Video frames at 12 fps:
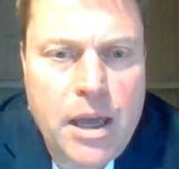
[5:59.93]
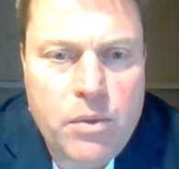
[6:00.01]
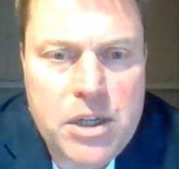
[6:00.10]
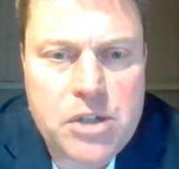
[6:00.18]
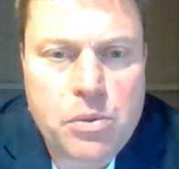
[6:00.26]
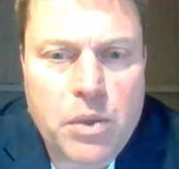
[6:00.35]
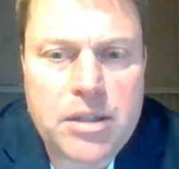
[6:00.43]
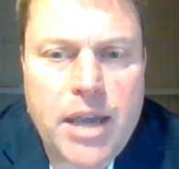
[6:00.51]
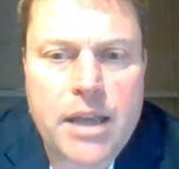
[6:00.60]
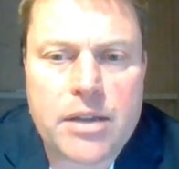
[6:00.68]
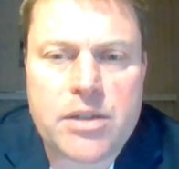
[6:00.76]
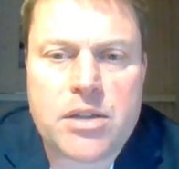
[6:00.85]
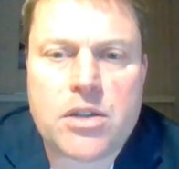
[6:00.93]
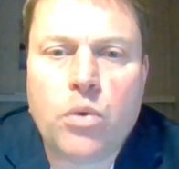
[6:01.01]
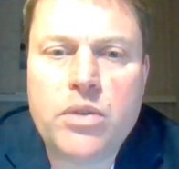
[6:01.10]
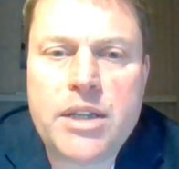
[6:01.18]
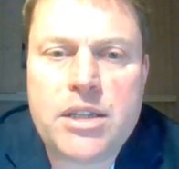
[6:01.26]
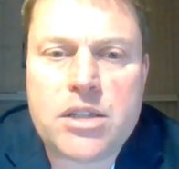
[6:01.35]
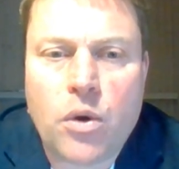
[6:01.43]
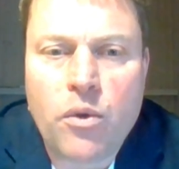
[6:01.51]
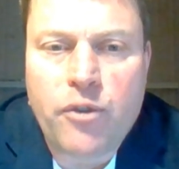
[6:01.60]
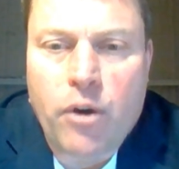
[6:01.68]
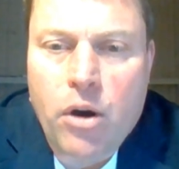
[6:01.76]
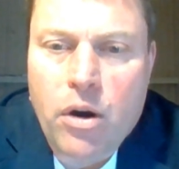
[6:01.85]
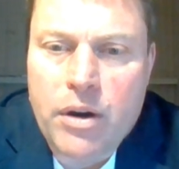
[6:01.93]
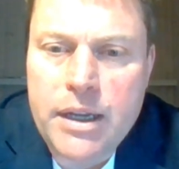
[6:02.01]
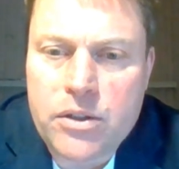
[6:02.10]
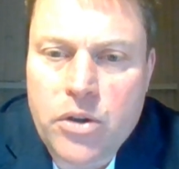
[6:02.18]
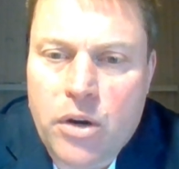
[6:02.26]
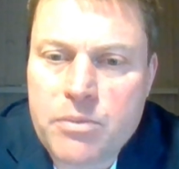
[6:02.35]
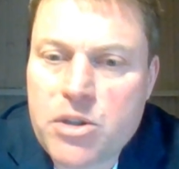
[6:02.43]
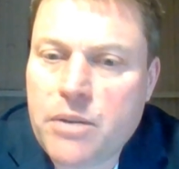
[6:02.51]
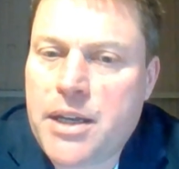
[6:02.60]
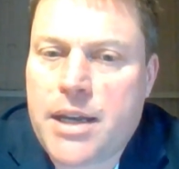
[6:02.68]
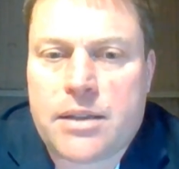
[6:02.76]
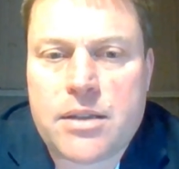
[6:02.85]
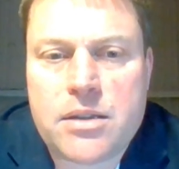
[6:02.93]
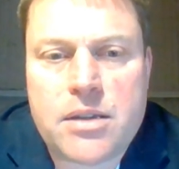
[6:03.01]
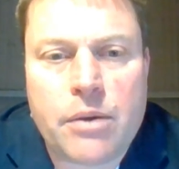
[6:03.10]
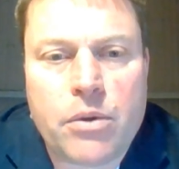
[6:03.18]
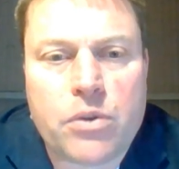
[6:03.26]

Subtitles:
which will take us only so far in terms of a net zero